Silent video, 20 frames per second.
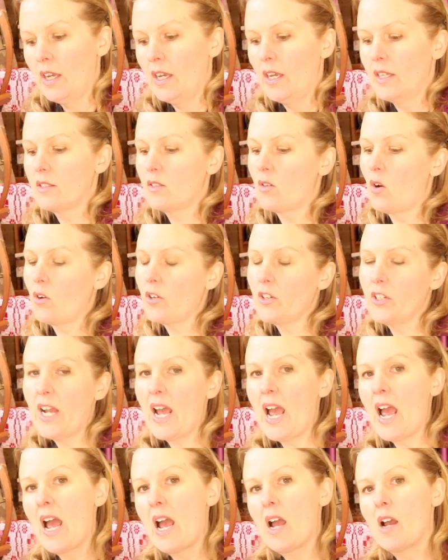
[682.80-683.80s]
It's not going
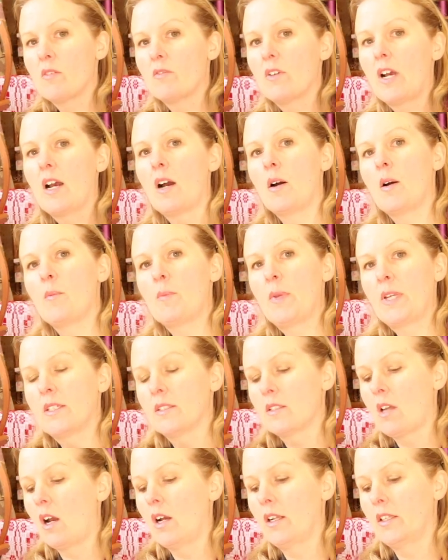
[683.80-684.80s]
to have be
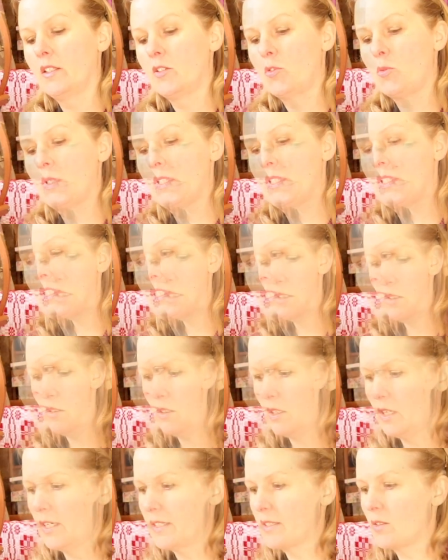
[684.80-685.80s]
as highly twisted
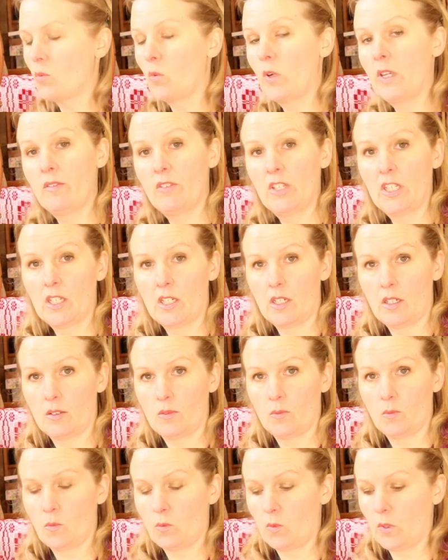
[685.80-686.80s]
as a weaving
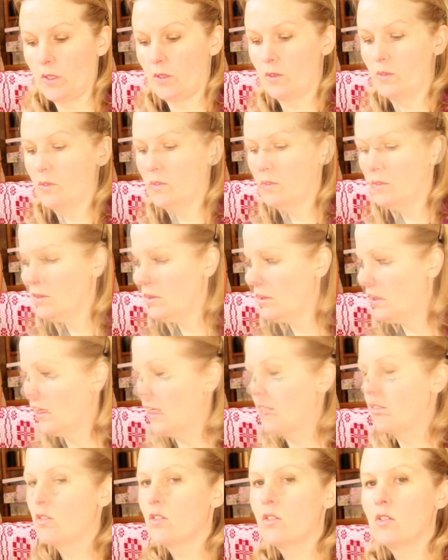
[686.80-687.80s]
yarn will.
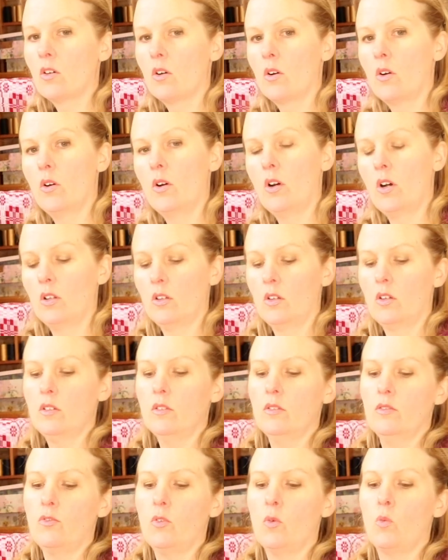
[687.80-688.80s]
And so a lot
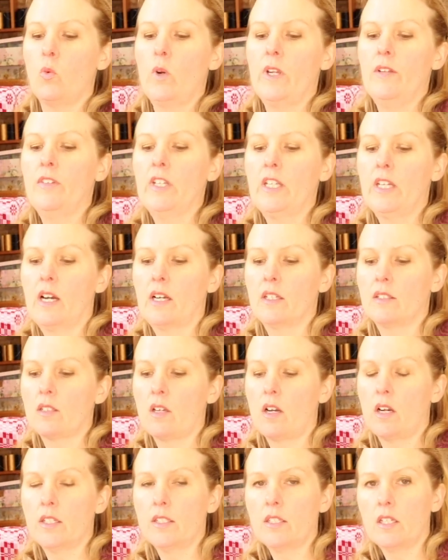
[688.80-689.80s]
of weaving yarns
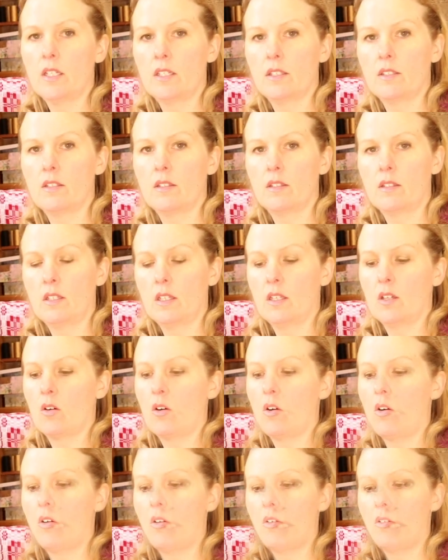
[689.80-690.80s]
I tend to think
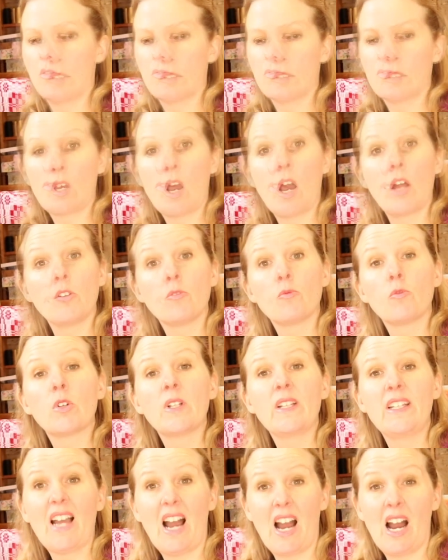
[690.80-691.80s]
of as kind of
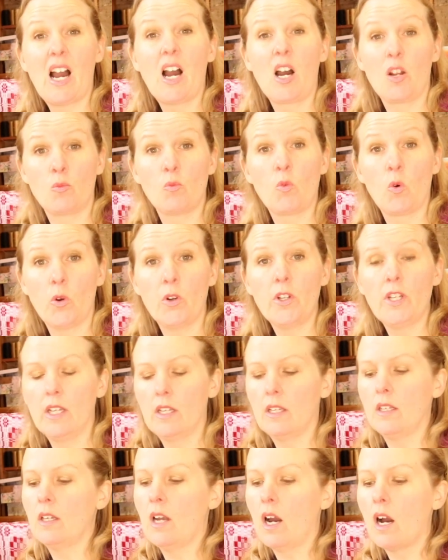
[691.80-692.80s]
really hard
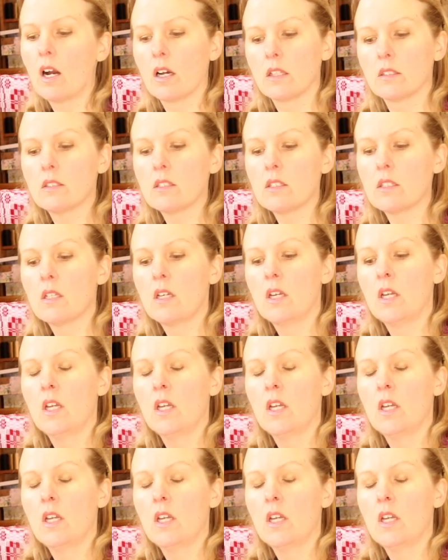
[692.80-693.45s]
working yarns,